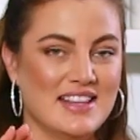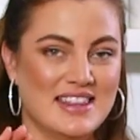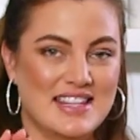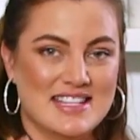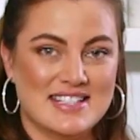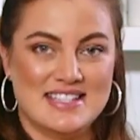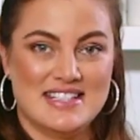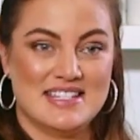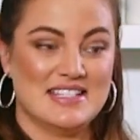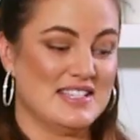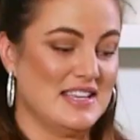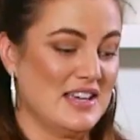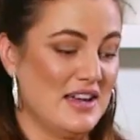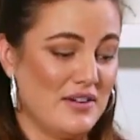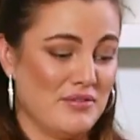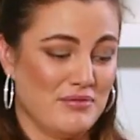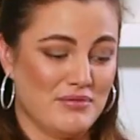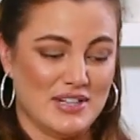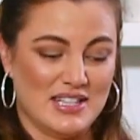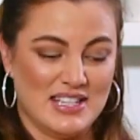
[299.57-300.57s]
This is
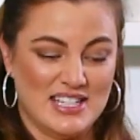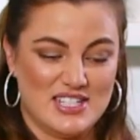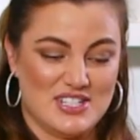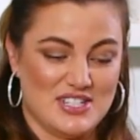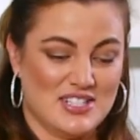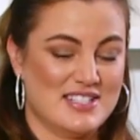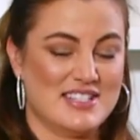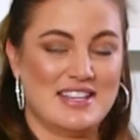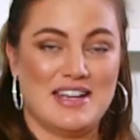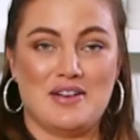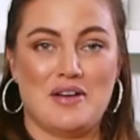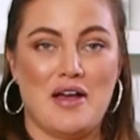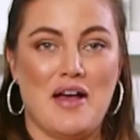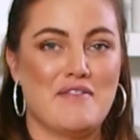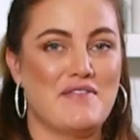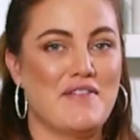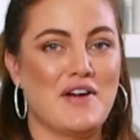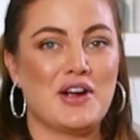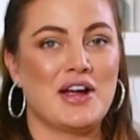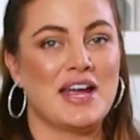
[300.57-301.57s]
really just a
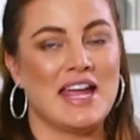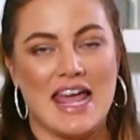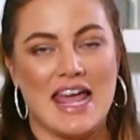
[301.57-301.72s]
very